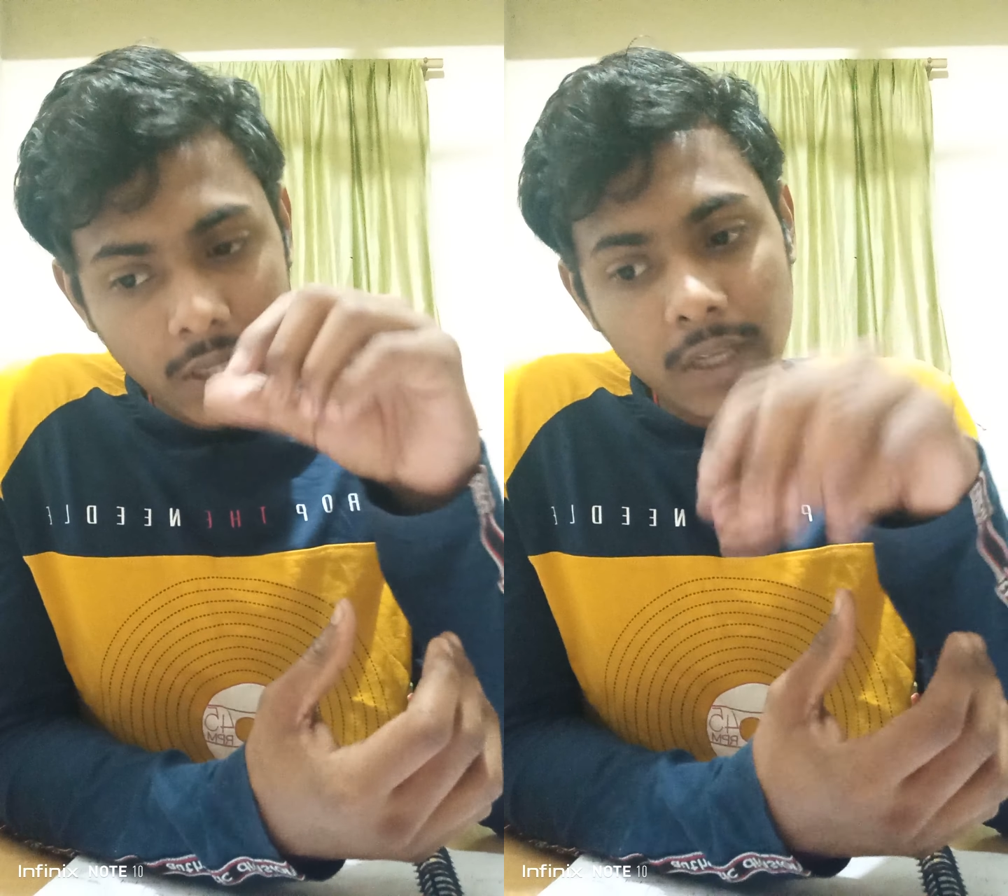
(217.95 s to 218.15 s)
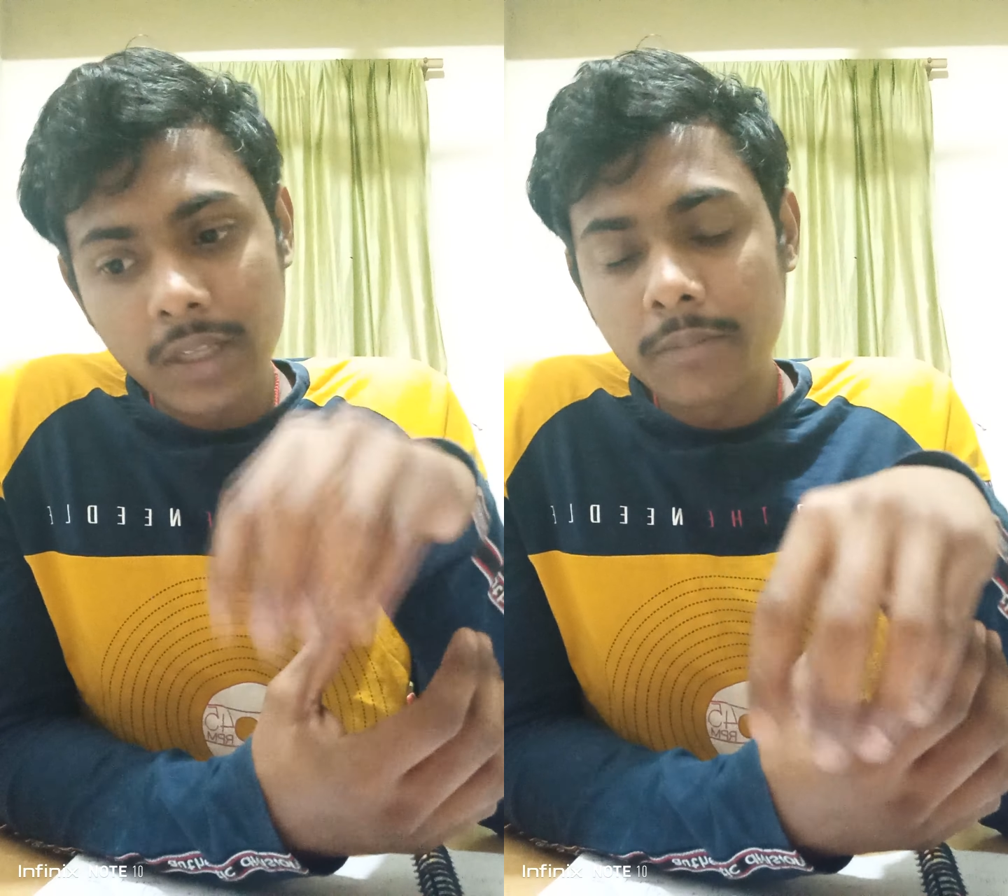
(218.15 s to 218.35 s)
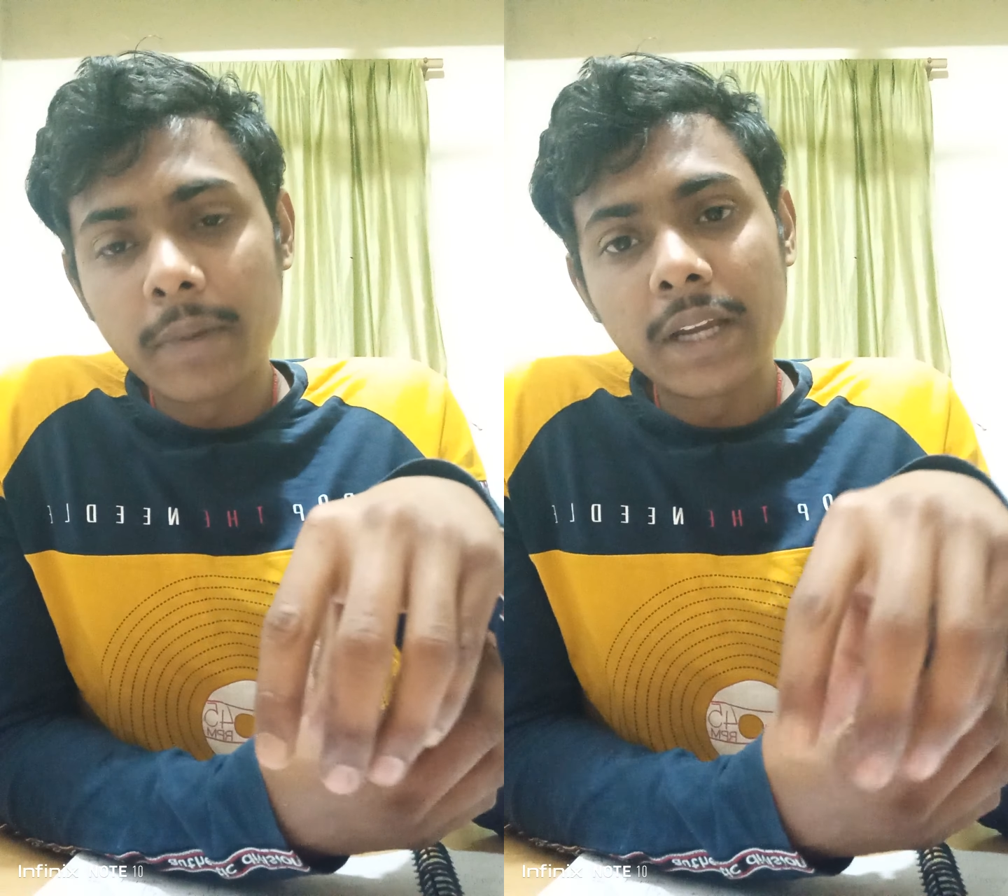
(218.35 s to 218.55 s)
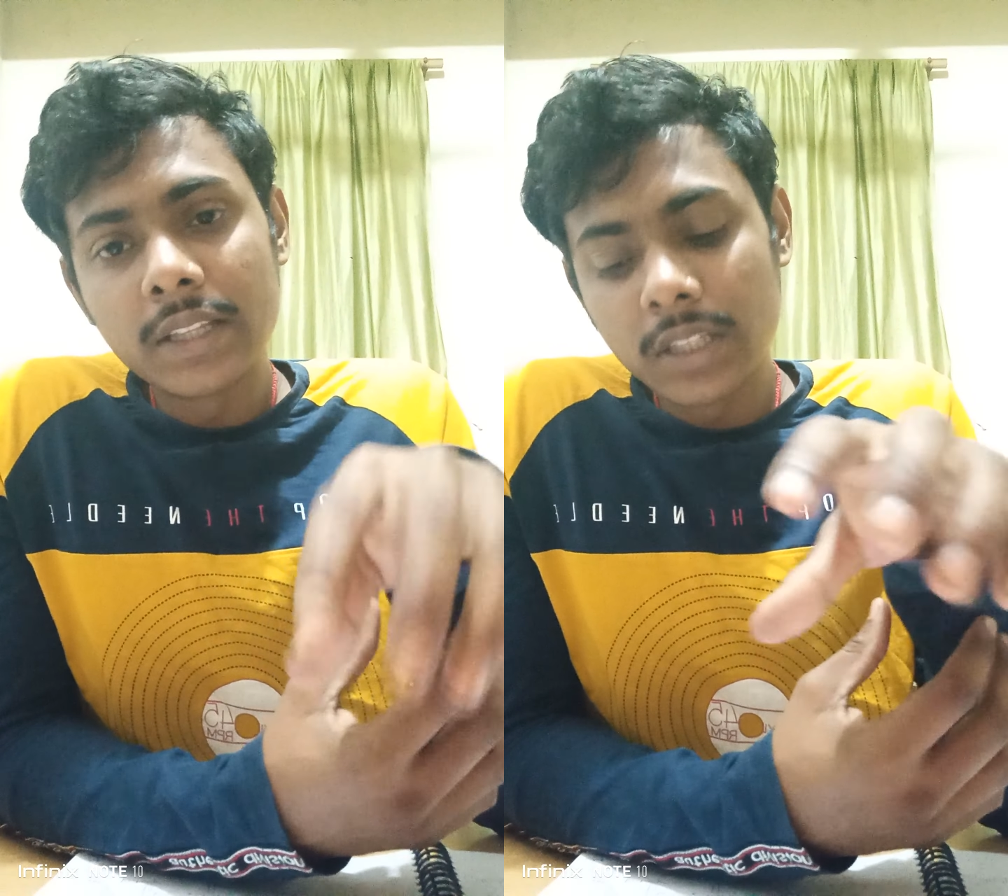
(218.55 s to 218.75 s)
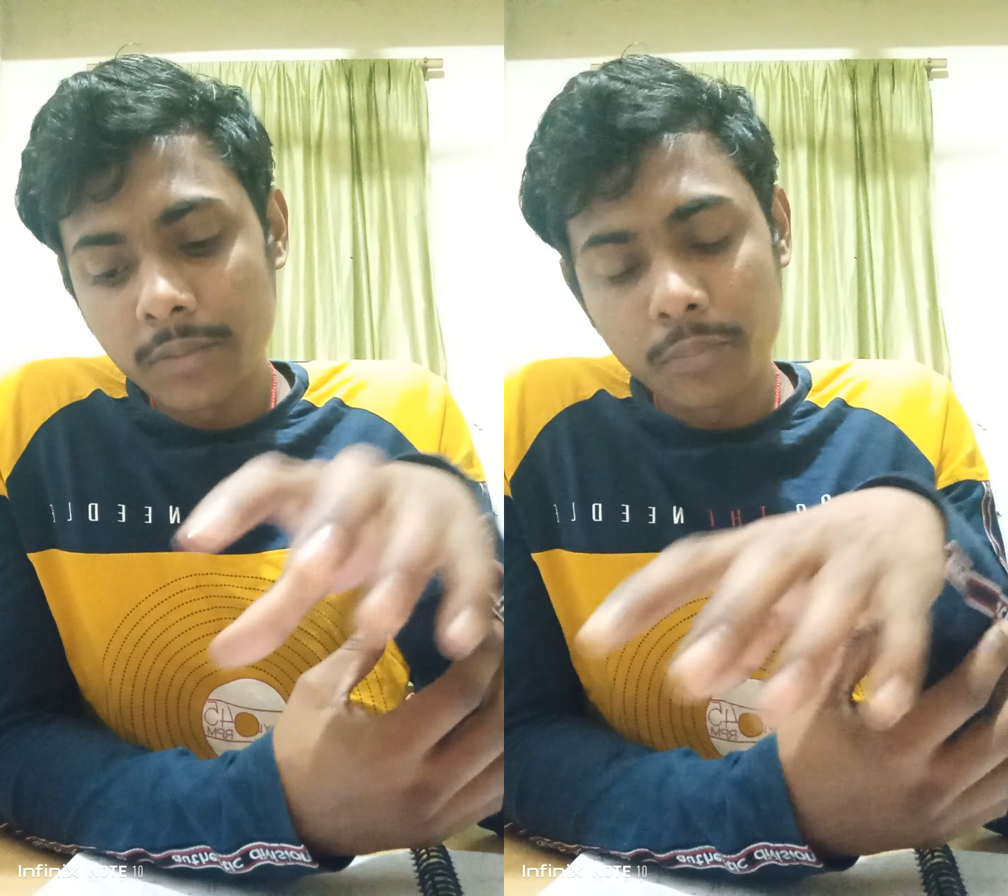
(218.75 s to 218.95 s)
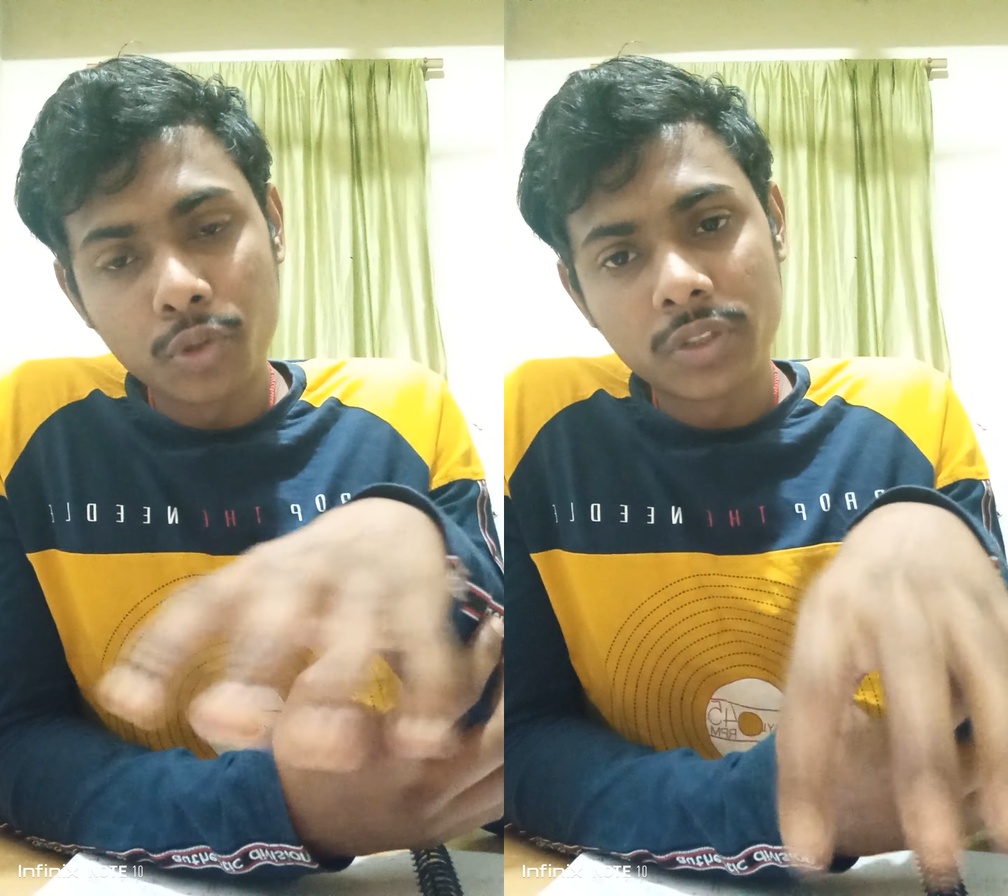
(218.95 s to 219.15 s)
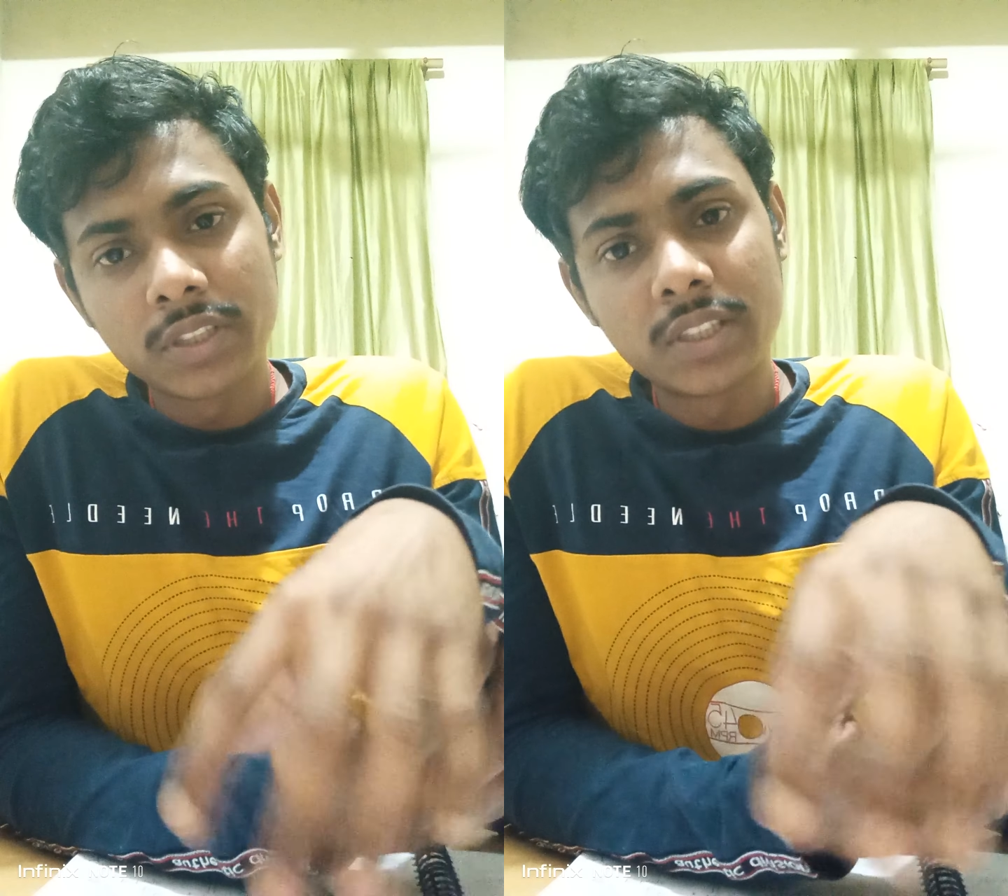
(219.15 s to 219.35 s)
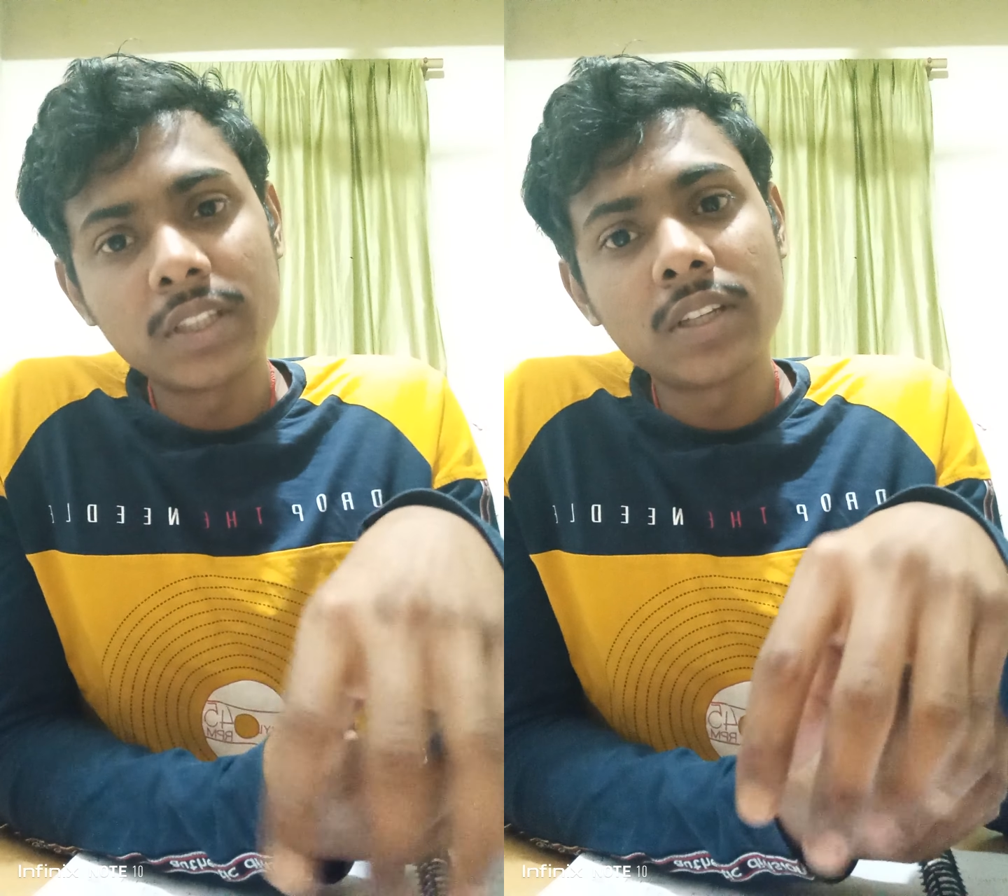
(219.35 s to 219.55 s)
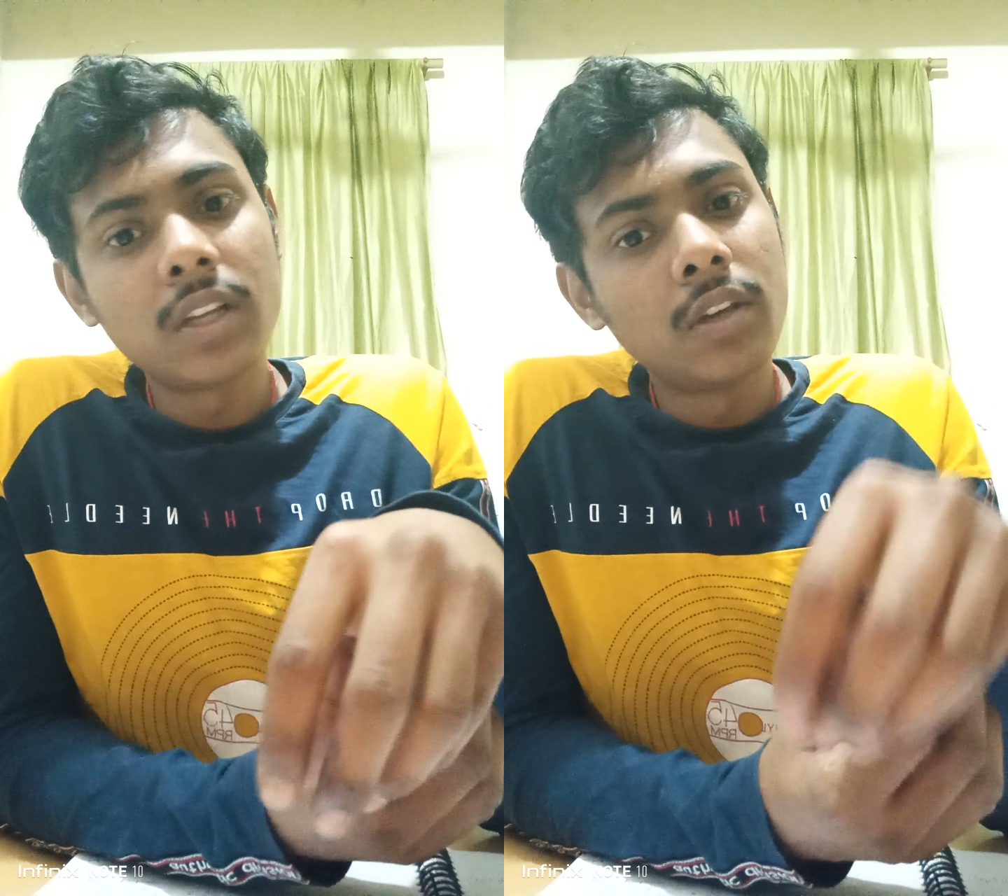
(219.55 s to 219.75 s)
and by the processing